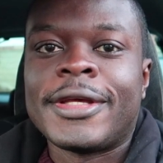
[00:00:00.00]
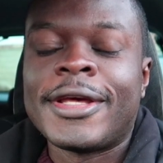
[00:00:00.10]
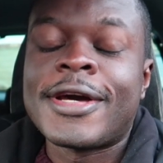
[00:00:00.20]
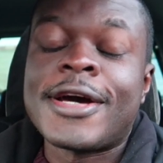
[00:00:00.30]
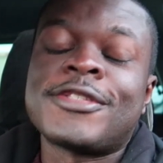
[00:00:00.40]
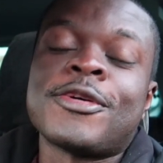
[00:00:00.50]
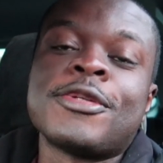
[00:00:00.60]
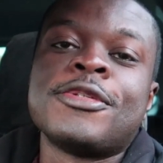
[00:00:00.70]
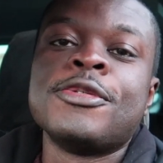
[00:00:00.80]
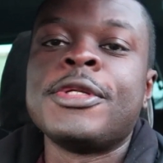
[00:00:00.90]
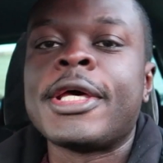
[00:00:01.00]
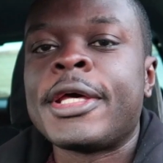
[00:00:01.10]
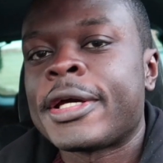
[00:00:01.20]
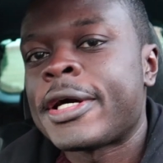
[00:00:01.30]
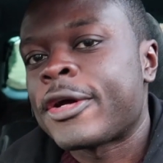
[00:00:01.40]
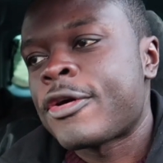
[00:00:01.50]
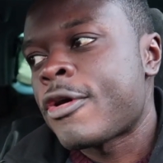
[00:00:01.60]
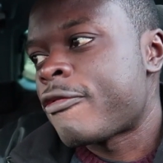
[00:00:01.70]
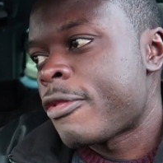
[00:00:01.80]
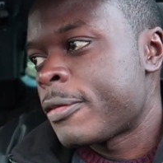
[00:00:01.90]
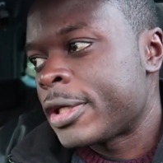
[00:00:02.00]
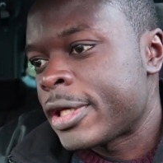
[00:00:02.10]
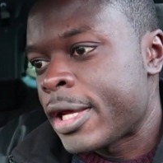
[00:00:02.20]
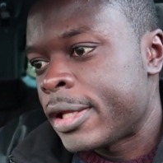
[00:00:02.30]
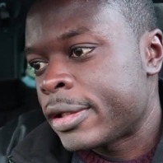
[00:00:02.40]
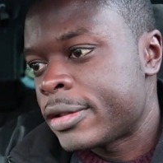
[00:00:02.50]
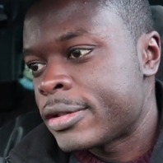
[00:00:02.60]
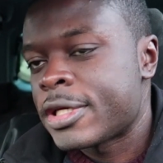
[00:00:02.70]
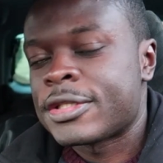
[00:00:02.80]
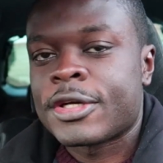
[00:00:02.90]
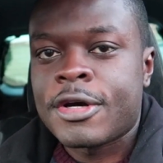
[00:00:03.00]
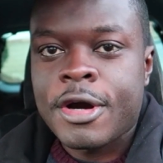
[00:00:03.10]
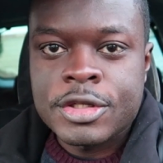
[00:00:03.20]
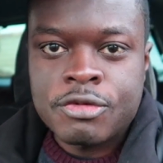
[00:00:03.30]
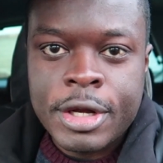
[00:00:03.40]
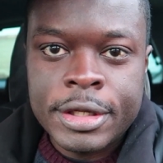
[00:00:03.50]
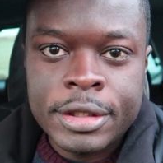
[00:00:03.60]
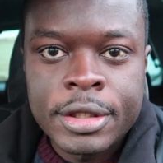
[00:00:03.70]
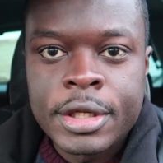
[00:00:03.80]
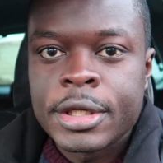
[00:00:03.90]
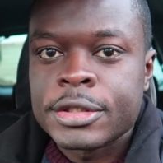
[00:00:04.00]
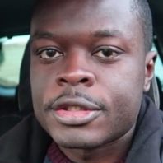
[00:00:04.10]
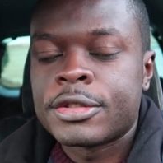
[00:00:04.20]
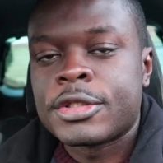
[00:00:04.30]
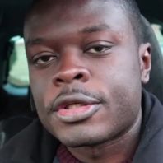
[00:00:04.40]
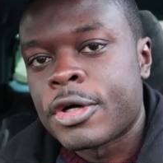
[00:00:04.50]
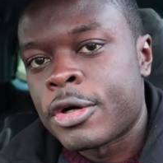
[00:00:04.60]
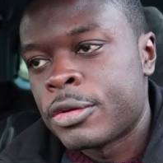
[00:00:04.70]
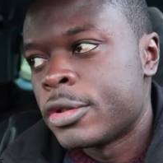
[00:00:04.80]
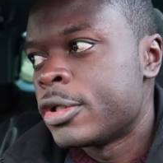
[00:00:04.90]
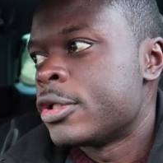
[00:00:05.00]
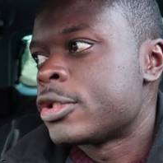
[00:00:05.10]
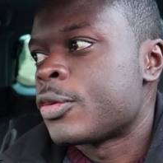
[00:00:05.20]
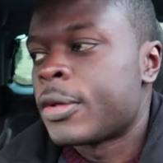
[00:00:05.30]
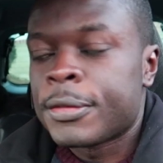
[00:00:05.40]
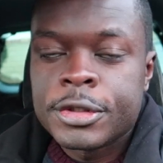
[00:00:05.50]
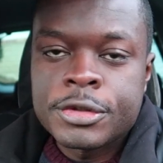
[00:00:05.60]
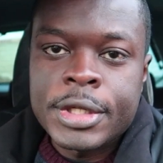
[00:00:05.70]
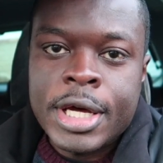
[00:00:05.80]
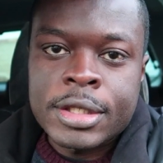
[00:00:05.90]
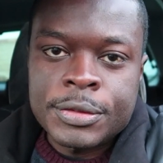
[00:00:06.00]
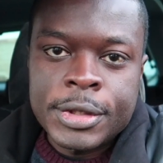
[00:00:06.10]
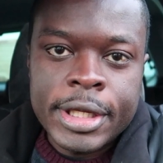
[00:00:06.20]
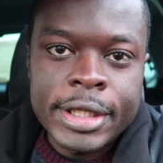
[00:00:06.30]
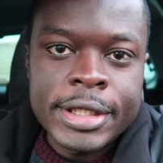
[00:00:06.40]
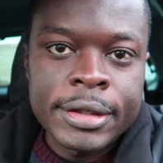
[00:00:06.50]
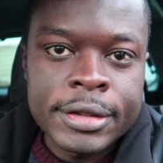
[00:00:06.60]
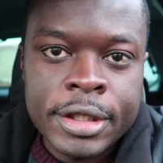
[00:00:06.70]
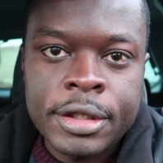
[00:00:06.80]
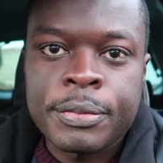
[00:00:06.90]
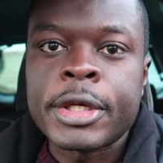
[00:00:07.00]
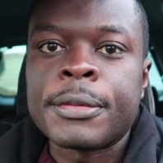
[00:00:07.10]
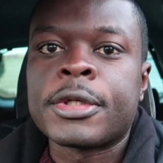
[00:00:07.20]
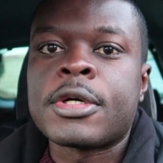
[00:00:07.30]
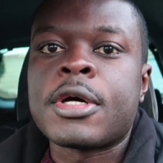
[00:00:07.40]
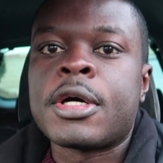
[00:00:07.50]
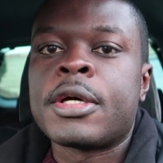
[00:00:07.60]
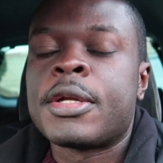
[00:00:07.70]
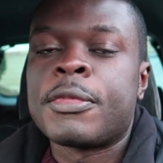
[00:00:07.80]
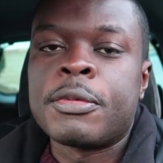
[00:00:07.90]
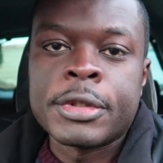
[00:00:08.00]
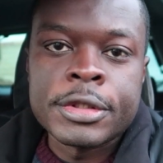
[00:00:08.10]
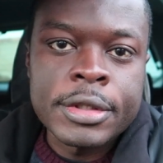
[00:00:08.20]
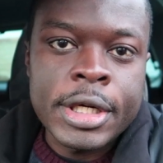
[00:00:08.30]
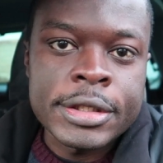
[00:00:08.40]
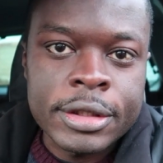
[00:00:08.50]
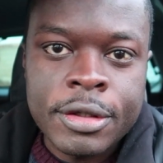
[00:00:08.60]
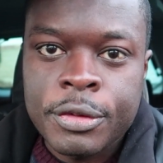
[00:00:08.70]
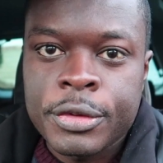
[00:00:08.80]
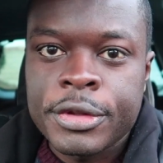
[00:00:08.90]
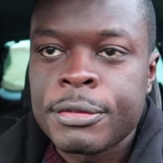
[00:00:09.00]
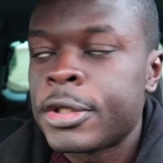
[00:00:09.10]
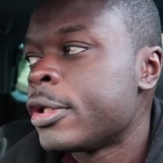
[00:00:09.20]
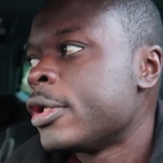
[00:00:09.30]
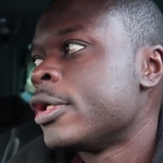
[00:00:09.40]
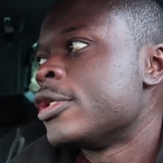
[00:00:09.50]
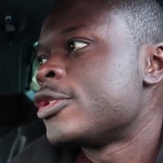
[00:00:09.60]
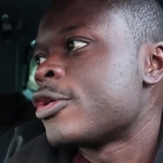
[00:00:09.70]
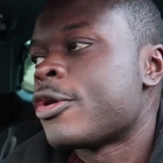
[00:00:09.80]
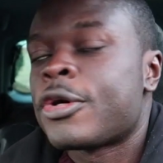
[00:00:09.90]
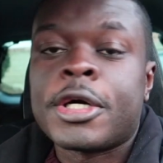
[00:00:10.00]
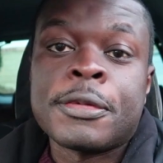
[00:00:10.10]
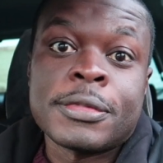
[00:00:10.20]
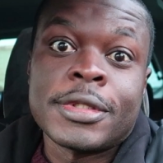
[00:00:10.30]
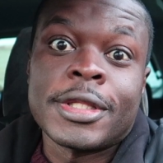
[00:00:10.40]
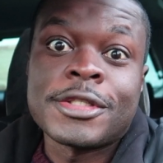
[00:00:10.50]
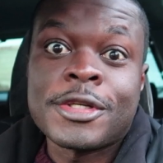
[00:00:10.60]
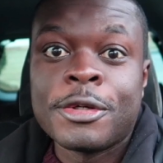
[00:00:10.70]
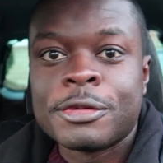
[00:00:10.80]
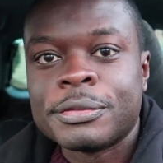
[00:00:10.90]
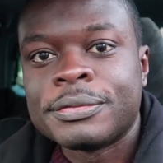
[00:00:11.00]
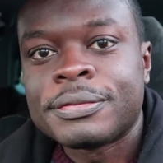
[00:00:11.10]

Hey guys, so it's a new day. I got a call from the mechanic. He says the car is ready. It's good to go. So what I'm going to do now is I'm going to head down there to pick up the car, and I'm going to bring you guys along with me. So let's go.